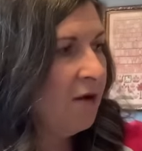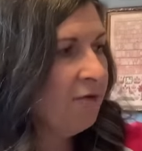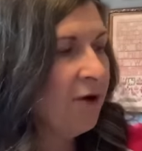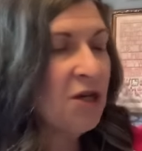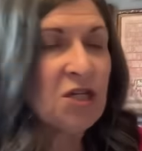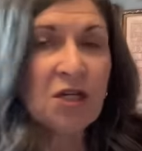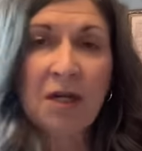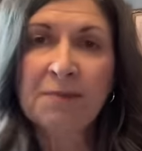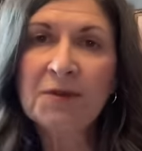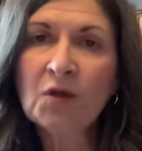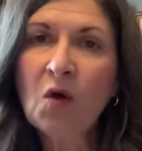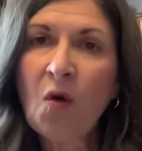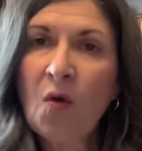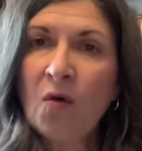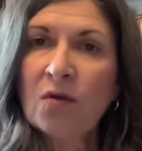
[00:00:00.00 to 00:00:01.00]
freshen up the
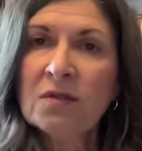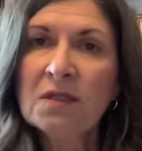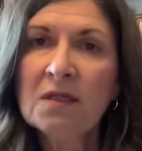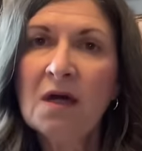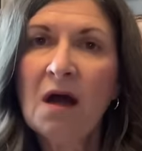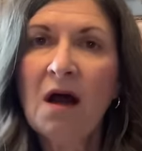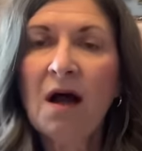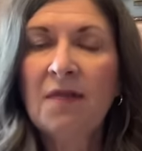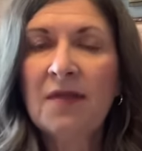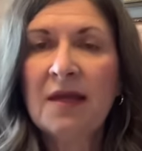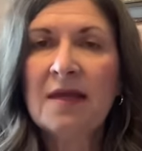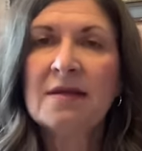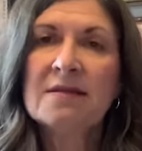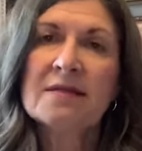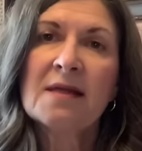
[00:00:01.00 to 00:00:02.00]
gold on
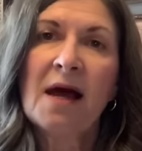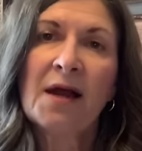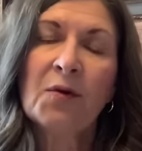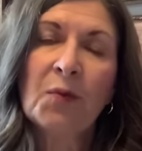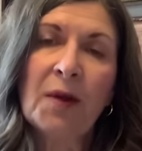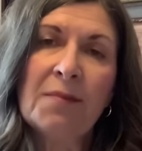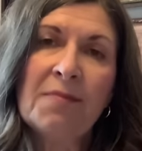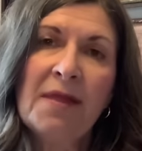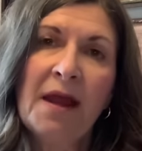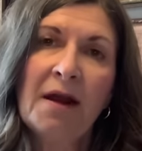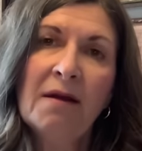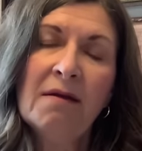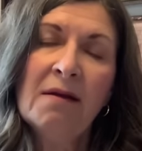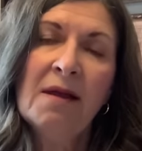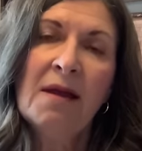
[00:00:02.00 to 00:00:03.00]
the inside rim
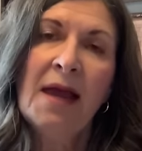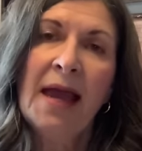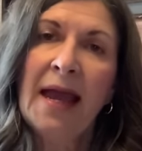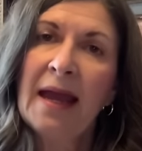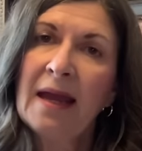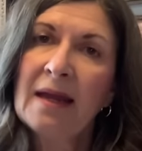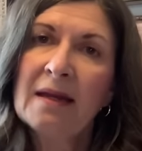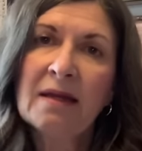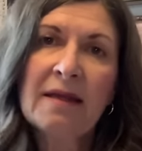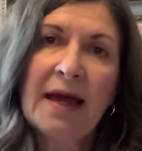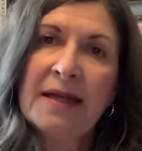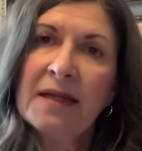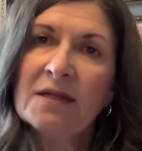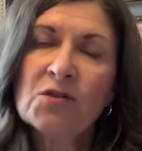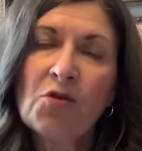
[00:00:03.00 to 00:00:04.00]
there and
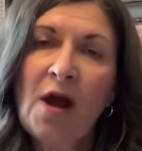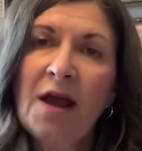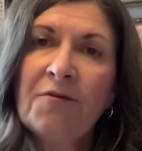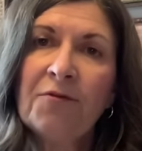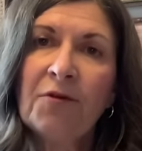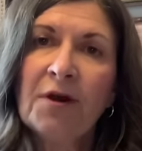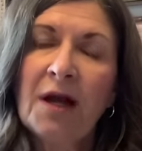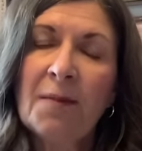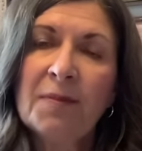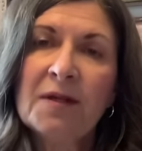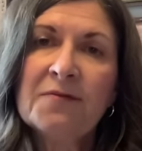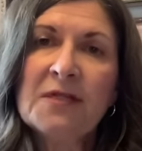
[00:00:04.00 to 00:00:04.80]
let it dry for a couple of